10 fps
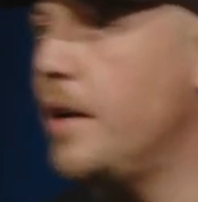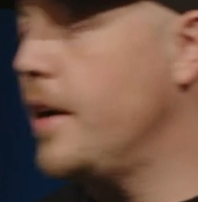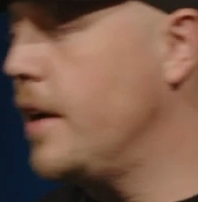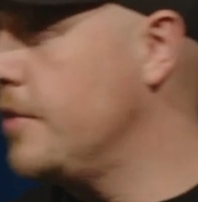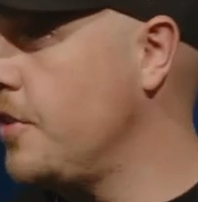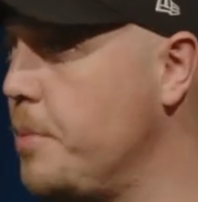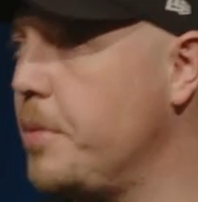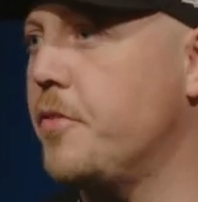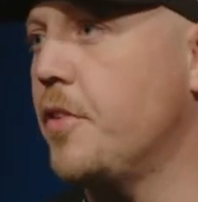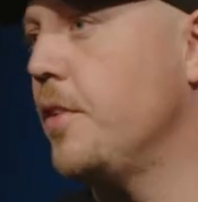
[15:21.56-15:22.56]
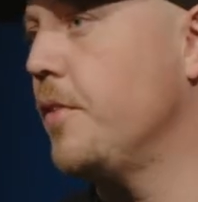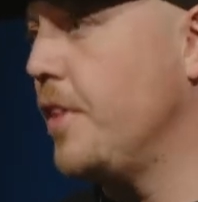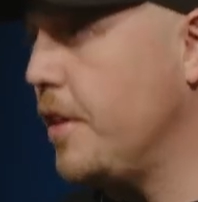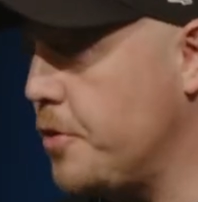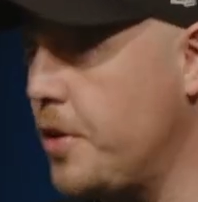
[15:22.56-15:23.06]
I jump in front of
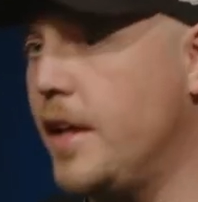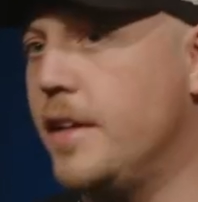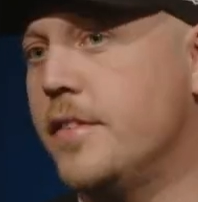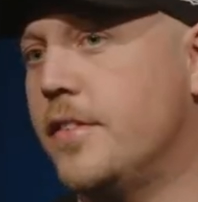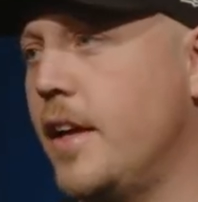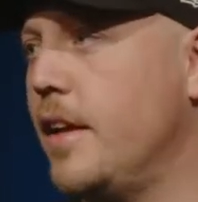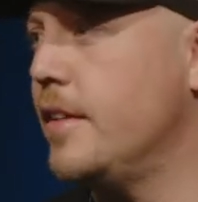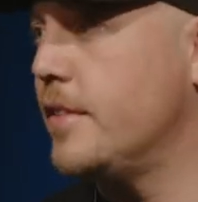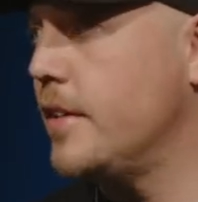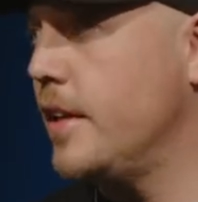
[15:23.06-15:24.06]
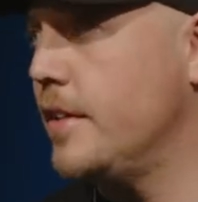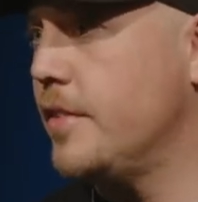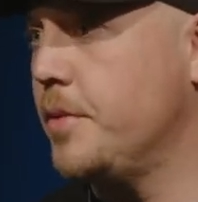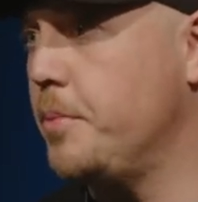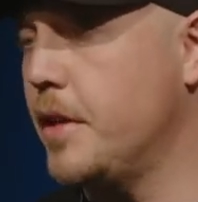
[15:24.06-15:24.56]
the train instead.
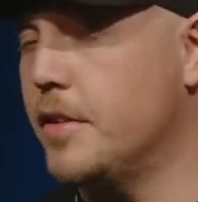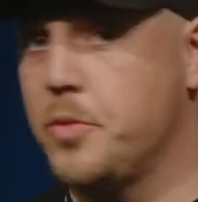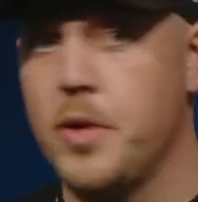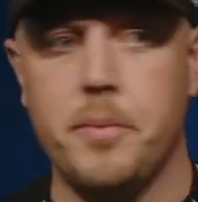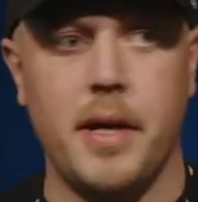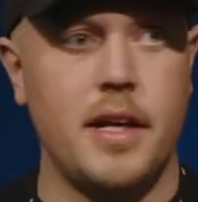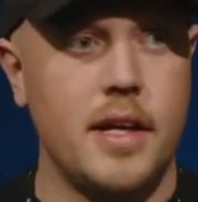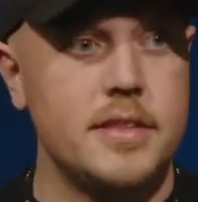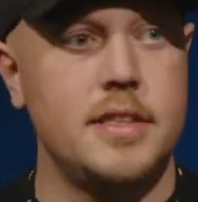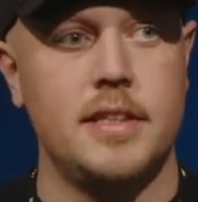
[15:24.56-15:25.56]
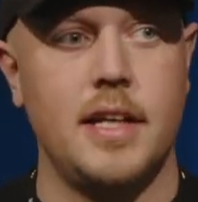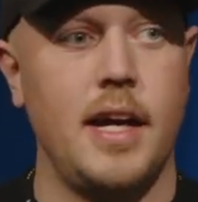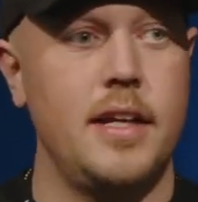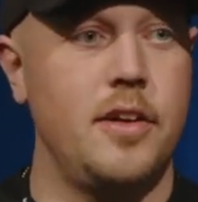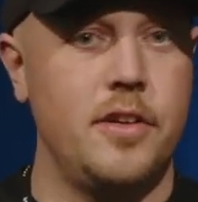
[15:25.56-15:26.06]
It's because when my cousin
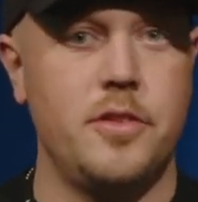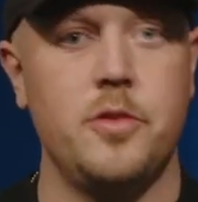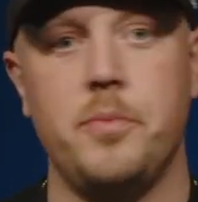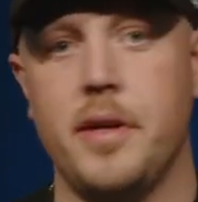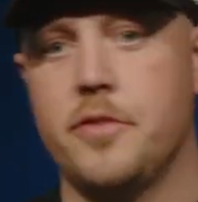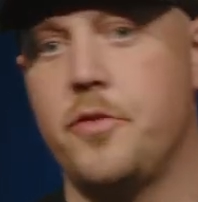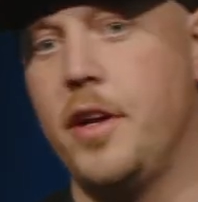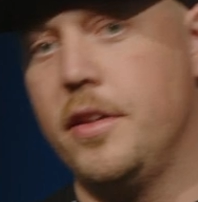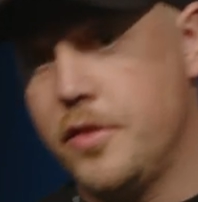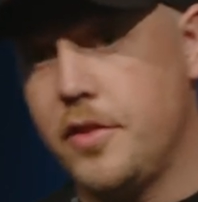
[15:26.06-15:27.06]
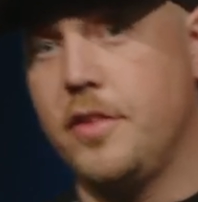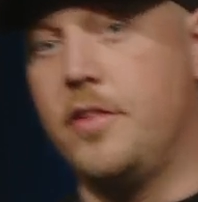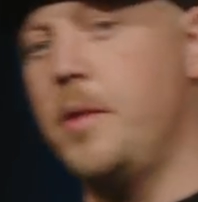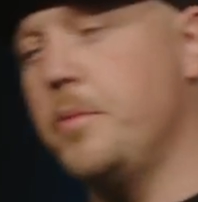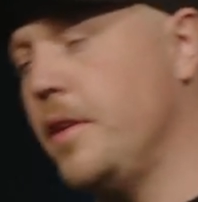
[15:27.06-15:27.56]
died, her two best friends
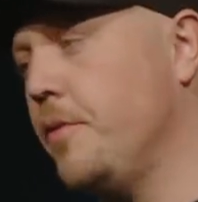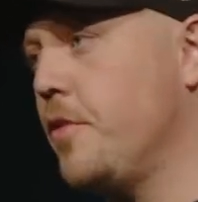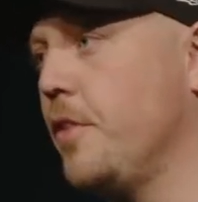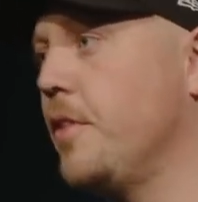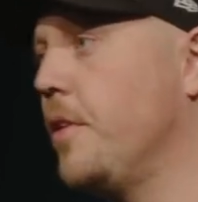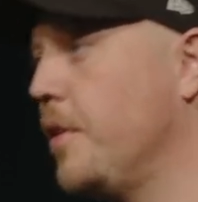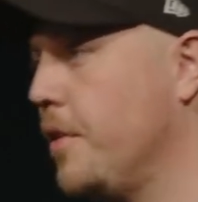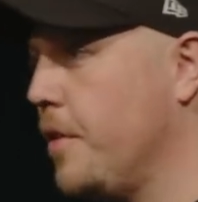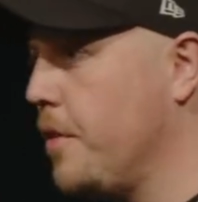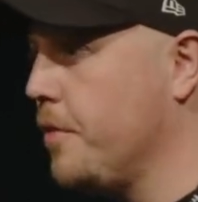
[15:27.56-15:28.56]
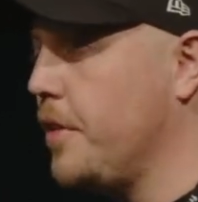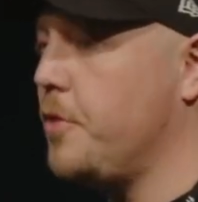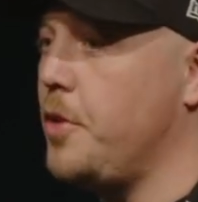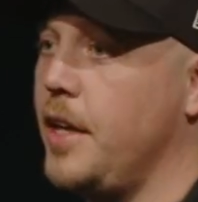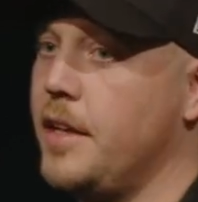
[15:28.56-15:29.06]
jumped in front of the
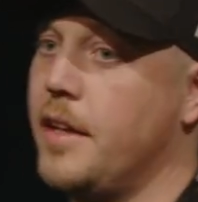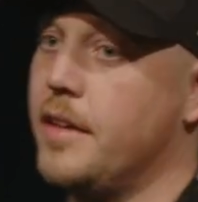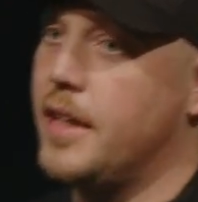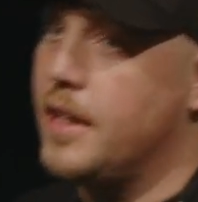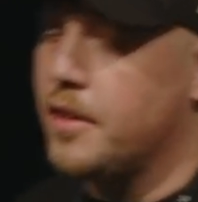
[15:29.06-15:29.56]
train and killed